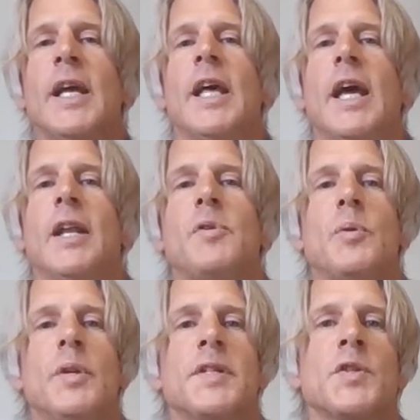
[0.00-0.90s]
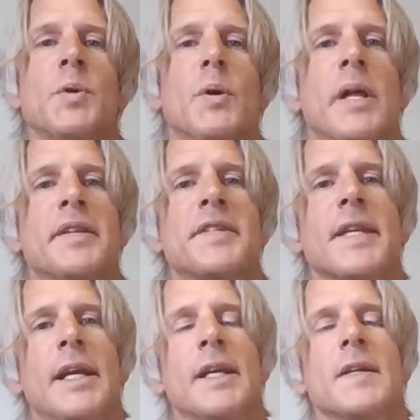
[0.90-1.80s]
And if you listen to a lot of
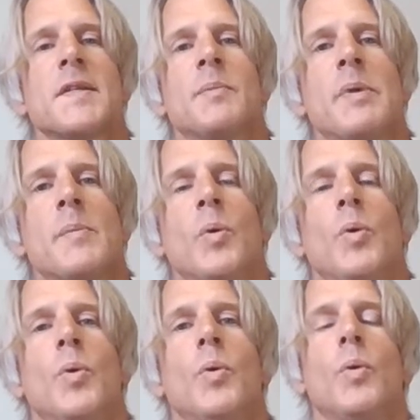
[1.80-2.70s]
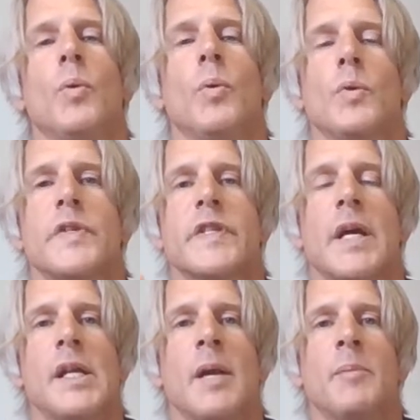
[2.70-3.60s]
psychics and people who
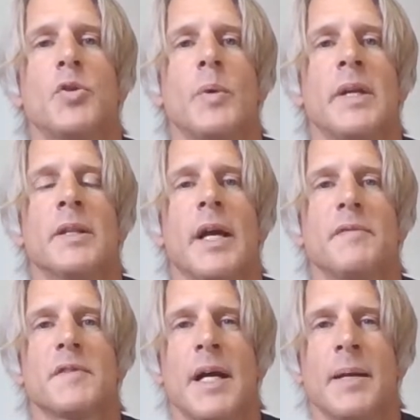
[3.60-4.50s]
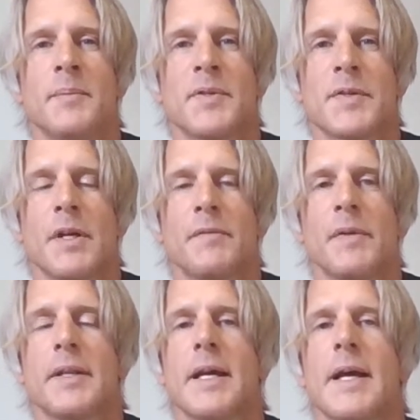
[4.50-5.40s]
study in between lifetimes and stuff
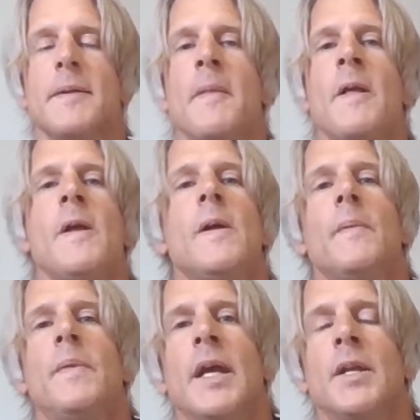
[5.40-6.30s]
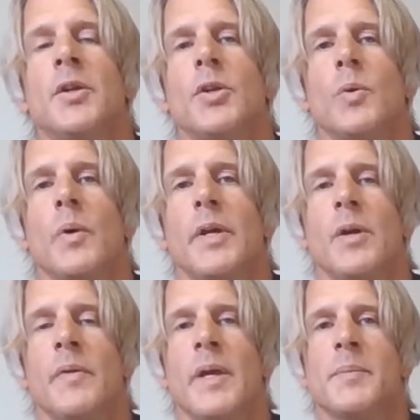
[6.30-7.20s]
like that, then you will
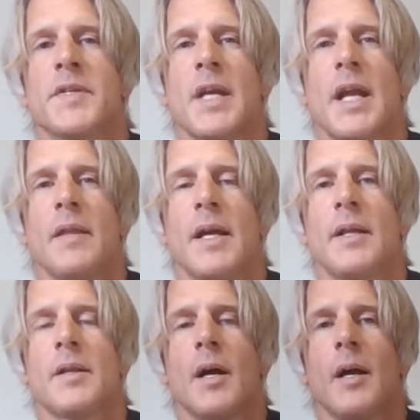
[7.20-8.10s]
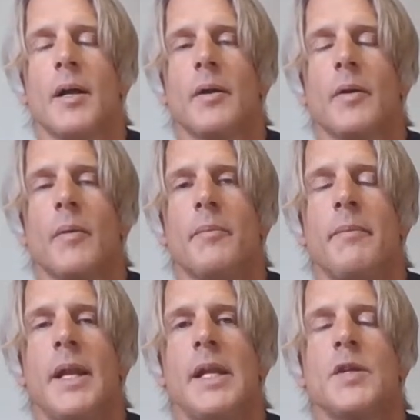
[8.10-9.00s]
hear them say that
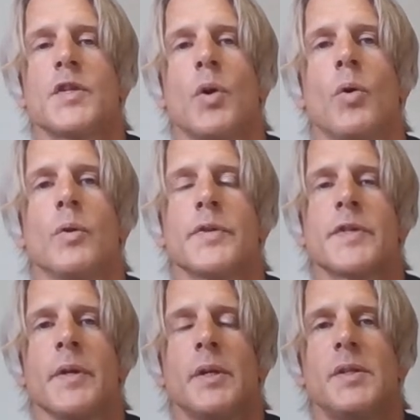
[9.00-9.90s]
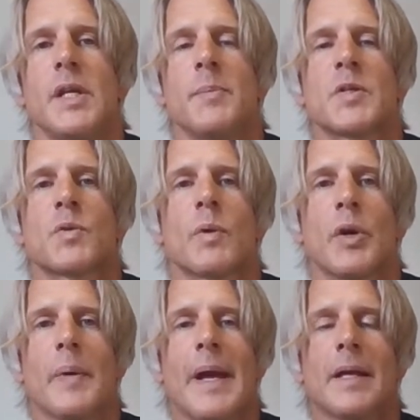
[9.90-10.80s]
many souls' deepest
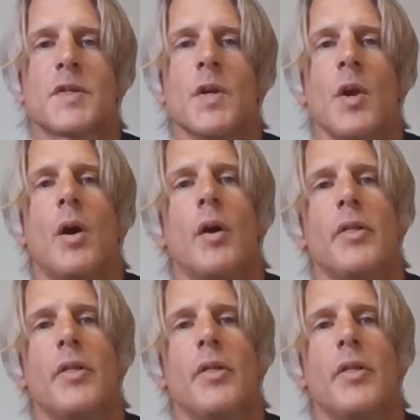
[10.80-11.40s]
regrets are